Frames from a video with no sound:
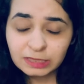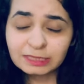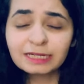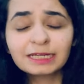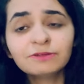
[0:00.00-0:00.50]

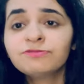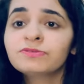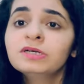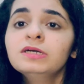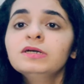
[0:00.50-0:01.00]
that if
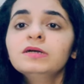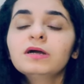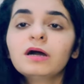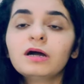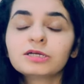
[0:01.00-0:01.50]

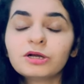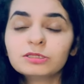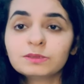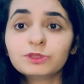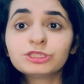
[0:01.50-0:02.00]
uh,
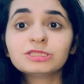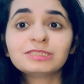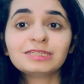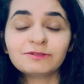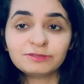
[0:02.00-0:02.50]
your
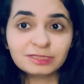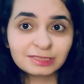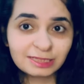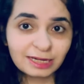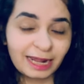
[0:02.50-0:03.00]
emergency deferral
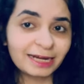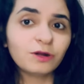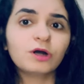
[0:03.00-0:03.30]
is denied